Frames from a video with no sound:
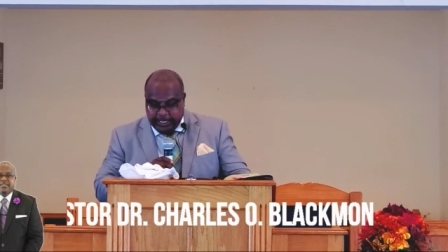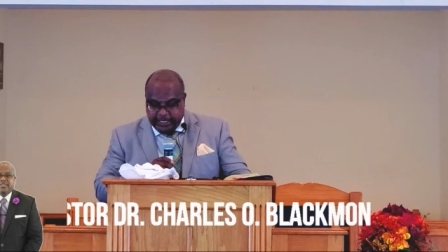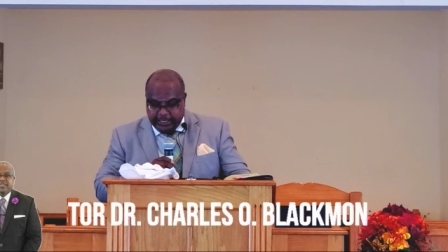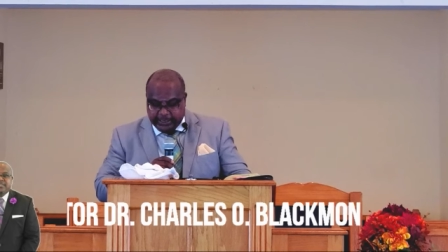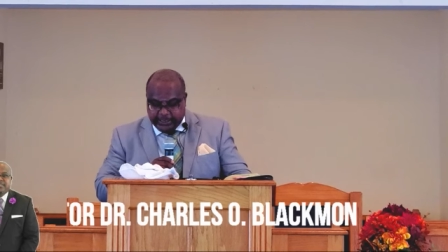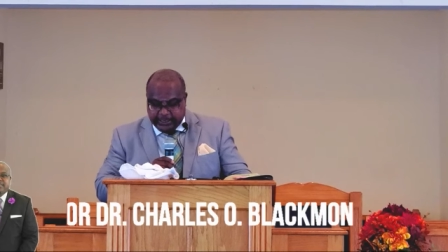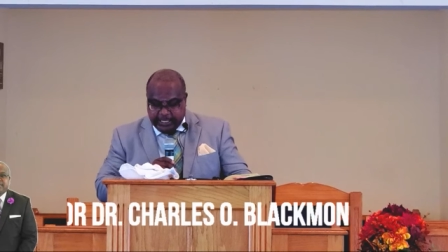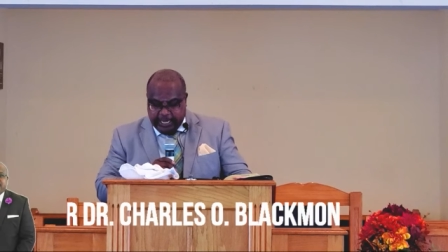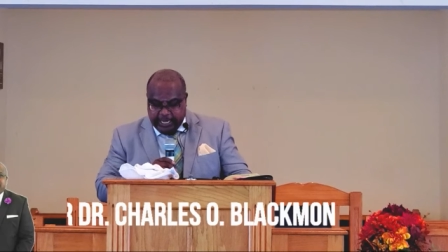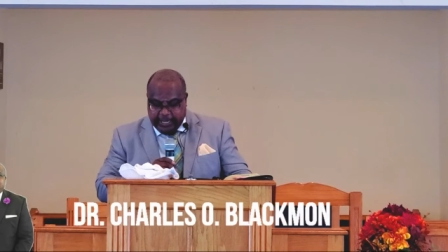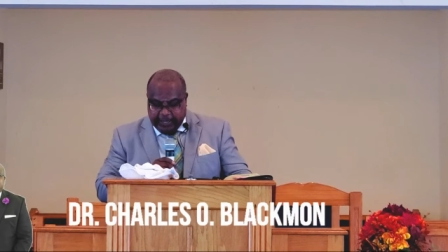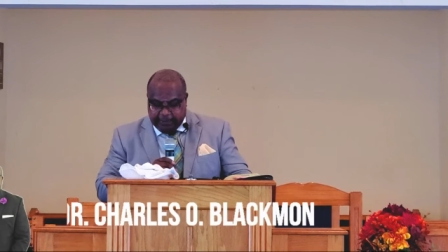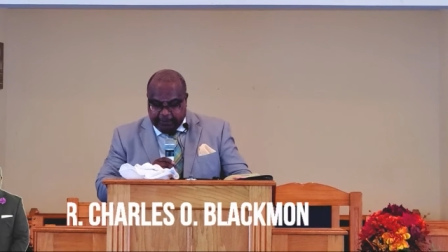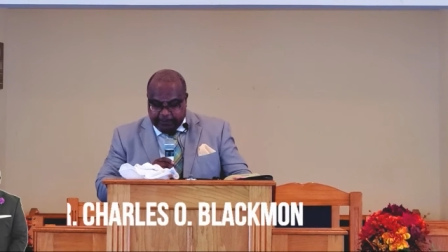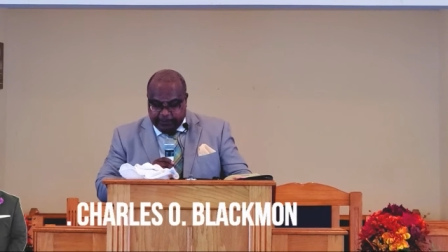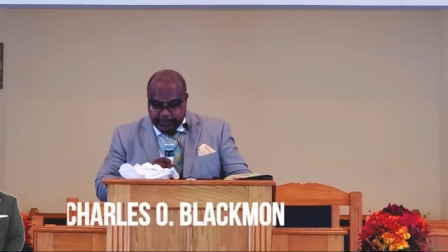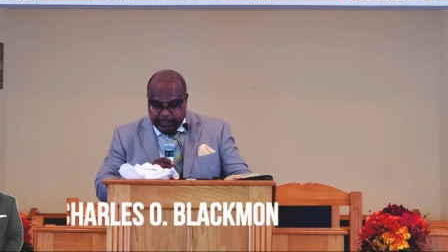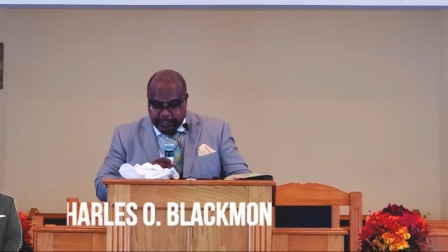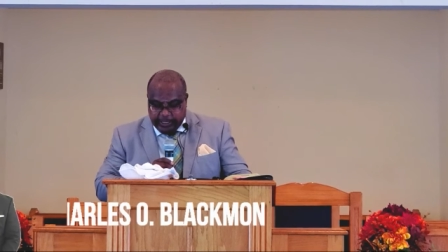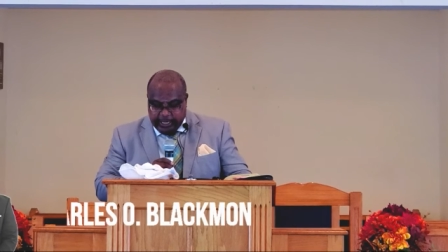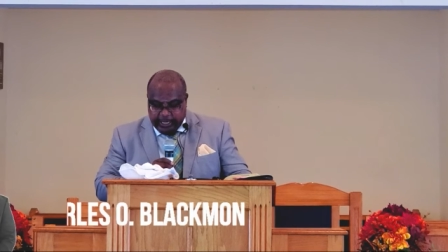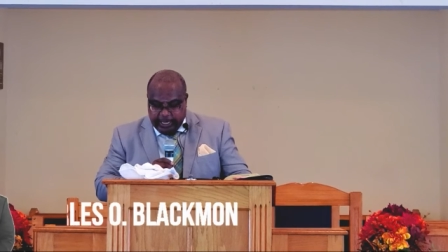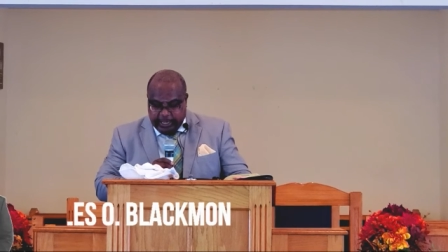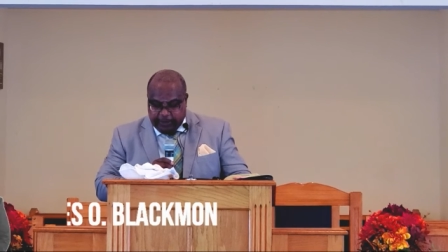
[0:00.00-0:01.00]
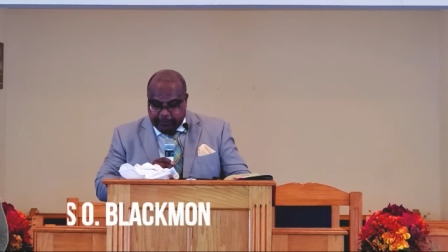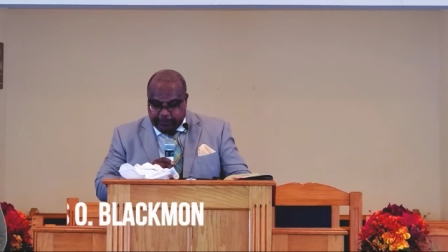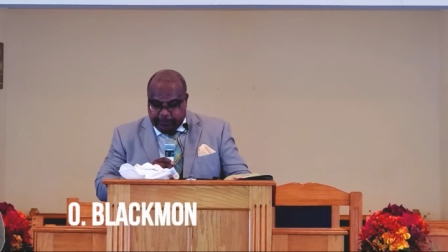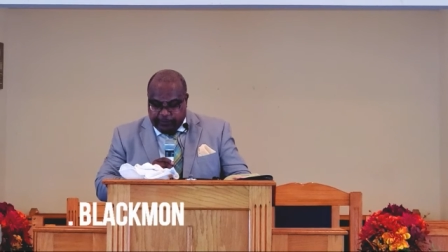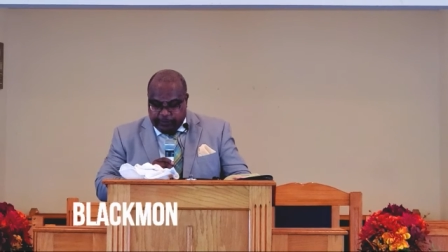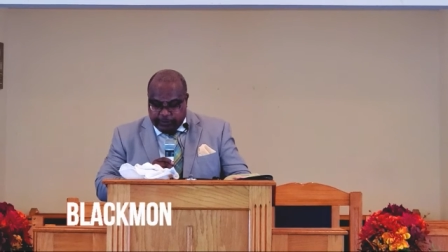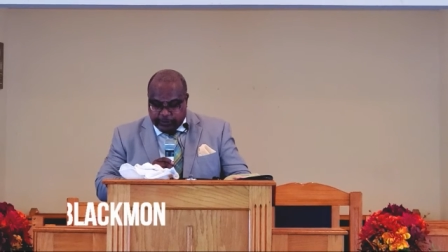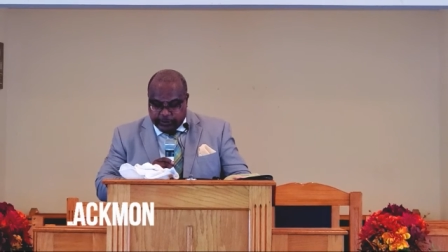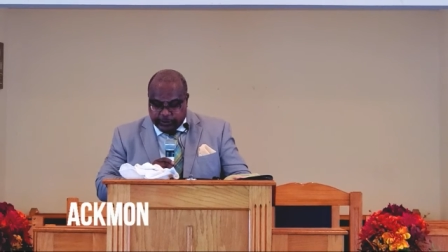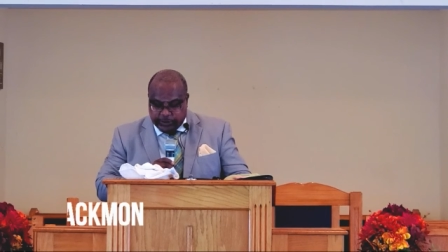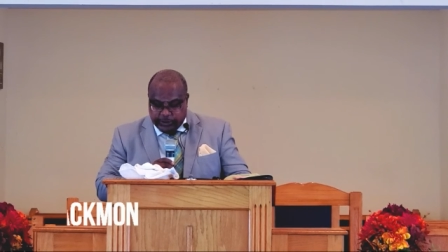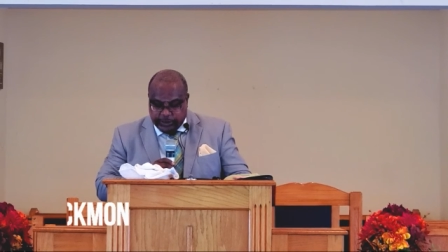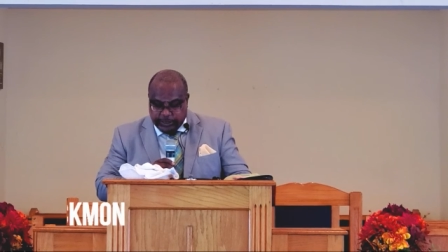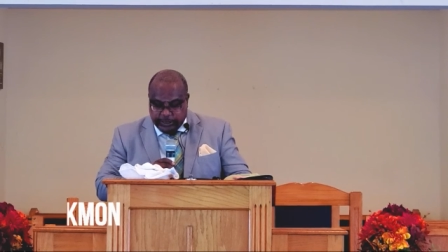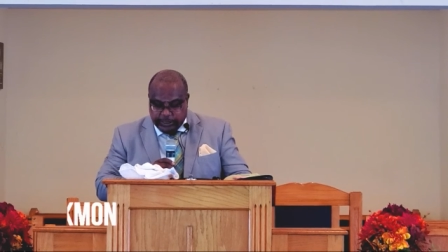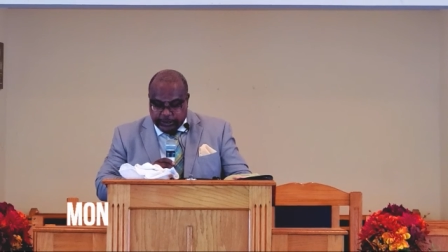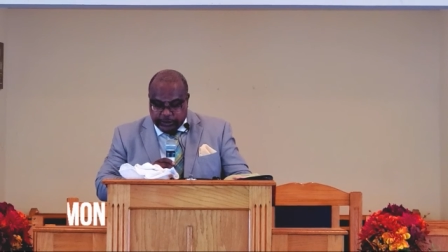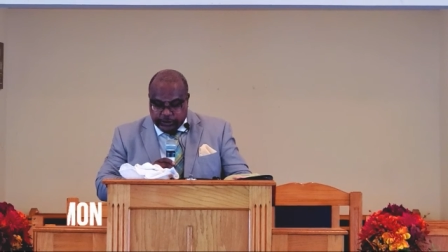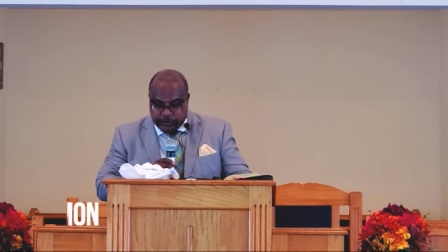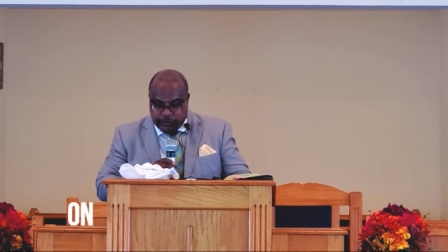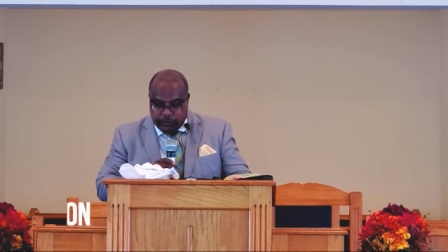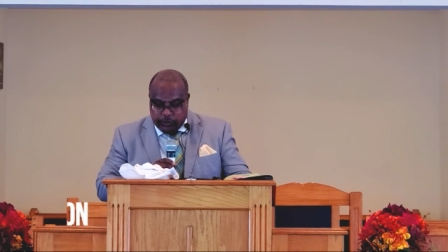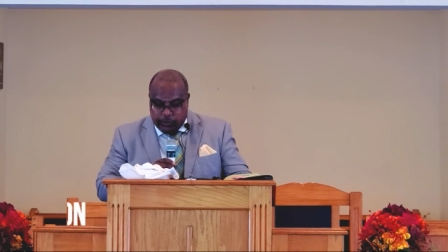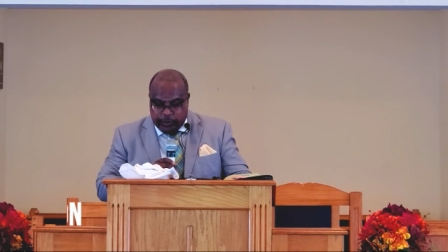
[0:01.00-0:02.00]
He said in verse
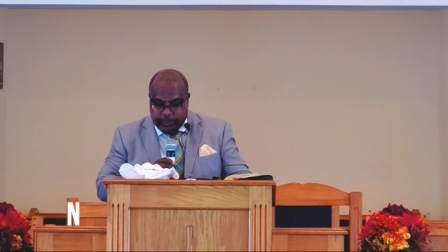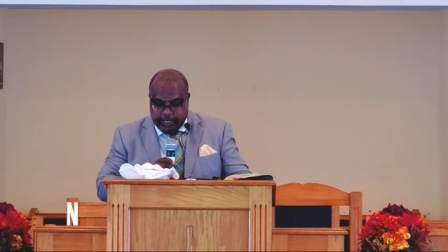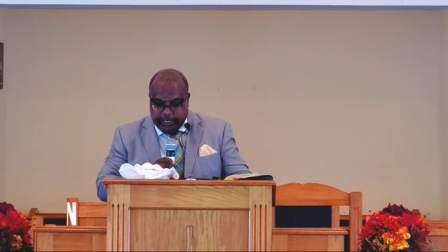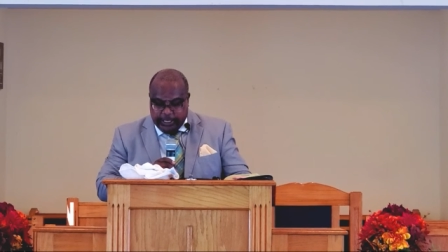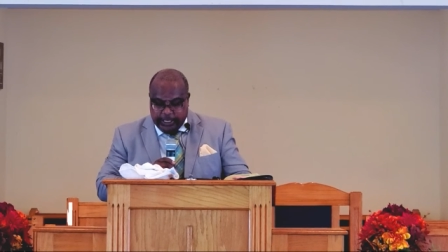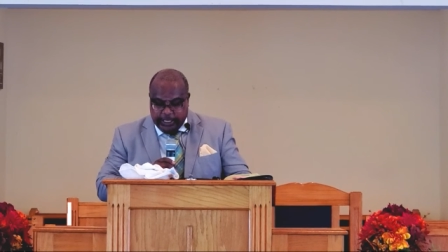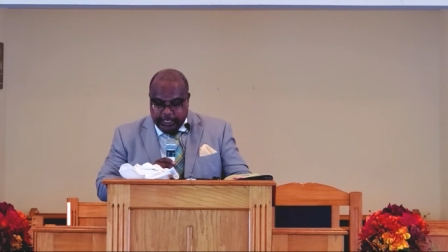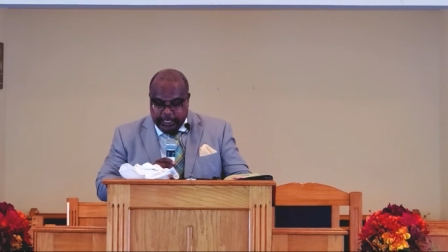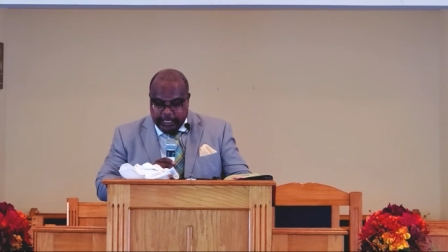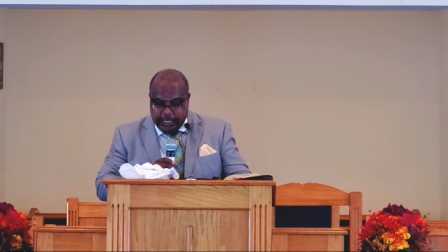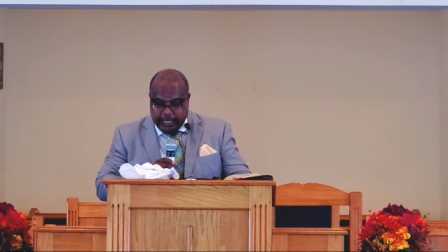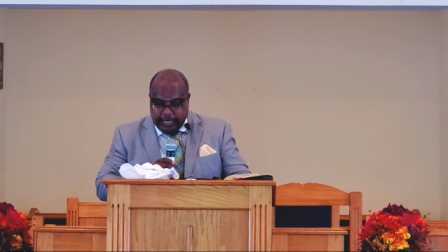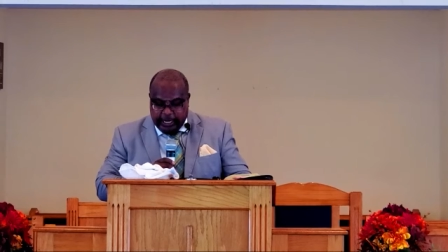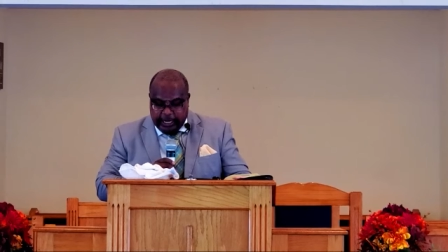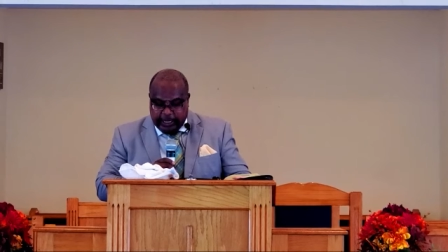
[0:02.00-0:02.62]
20,